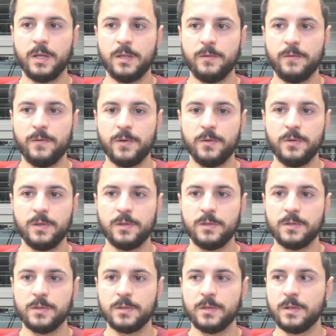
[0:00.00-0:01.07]
apply any
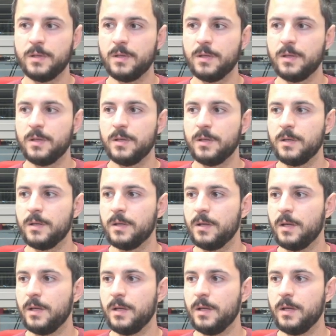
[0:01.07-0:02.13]
filters.
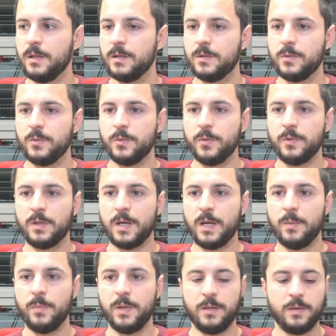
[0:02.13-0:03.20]
And we'll
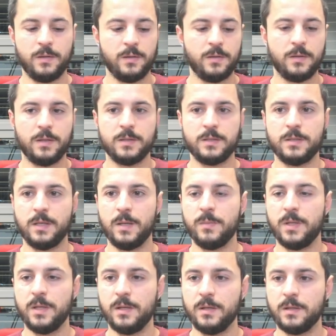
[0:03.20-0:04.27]
type in the
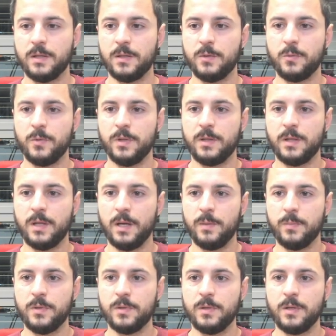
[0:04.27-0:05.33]
same thing that we
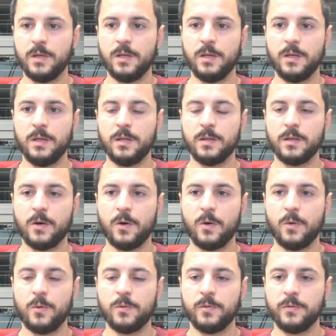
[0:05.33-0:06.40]
typed in
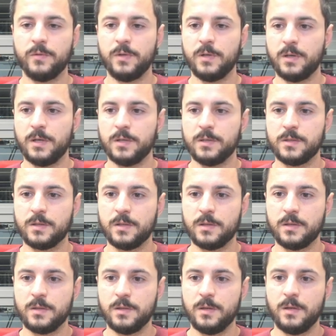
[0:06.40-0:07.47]
all of the
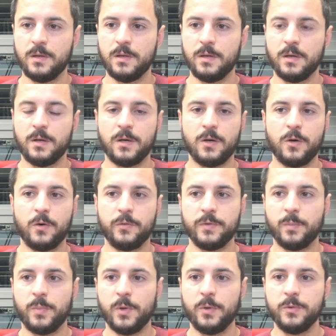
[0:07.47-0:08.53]
rest
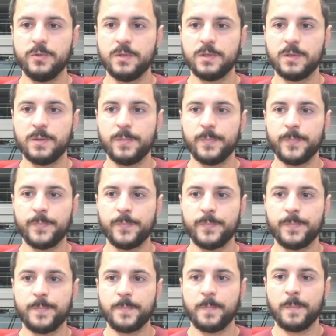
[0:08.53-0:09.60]
of the posts.
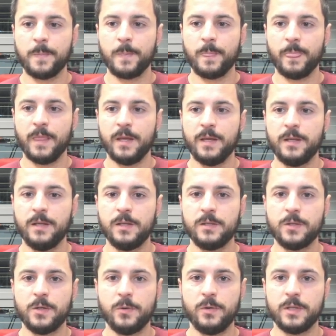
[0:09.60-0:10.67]

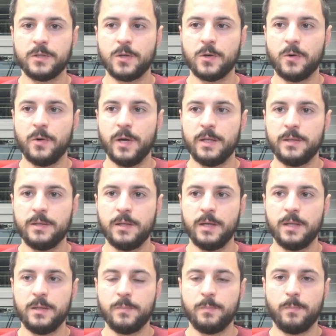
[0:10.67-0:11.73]
So let's go
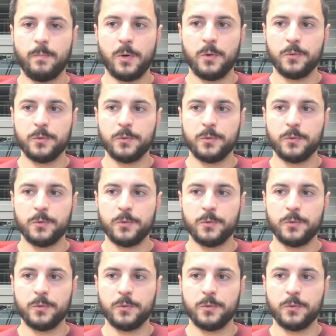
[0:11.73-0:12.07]
ahead and